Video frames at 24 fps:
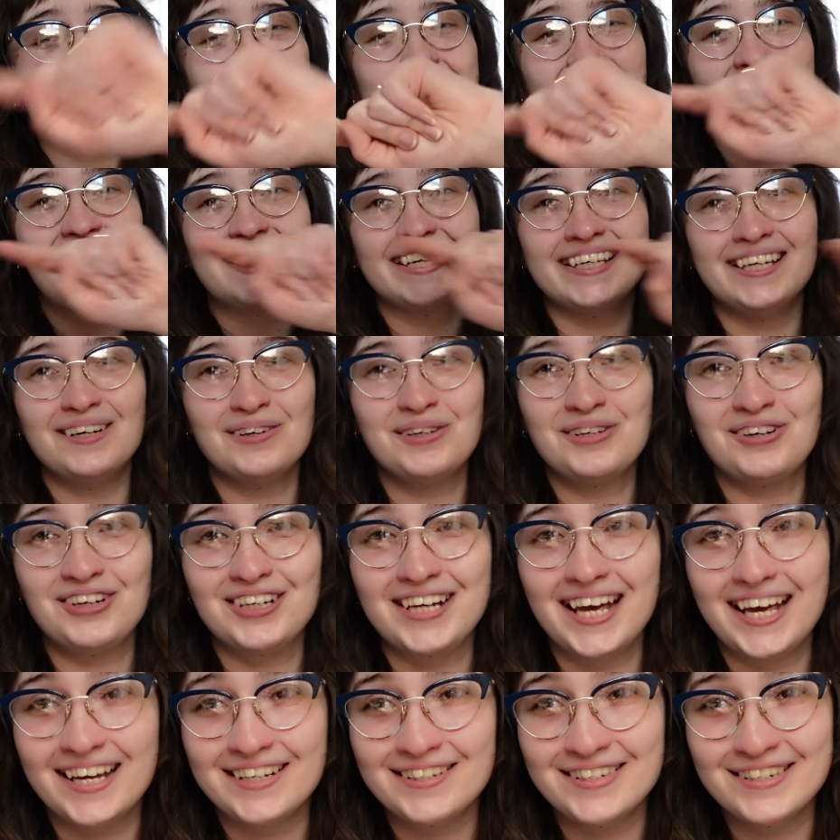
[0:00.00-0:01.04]
is not a kill your
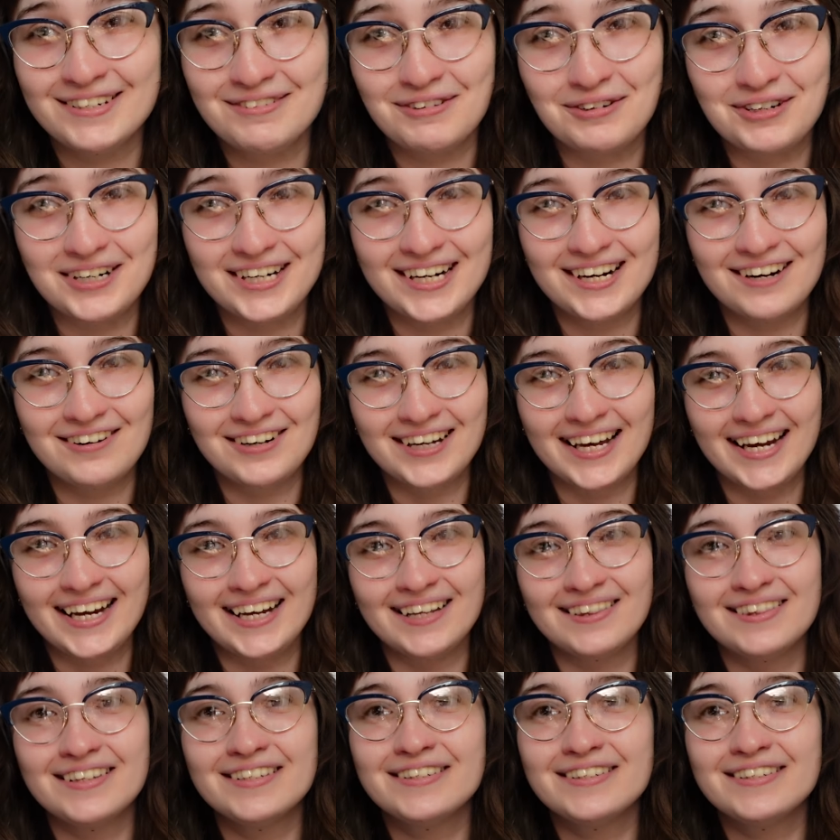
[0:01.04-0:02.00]
gays story, okay?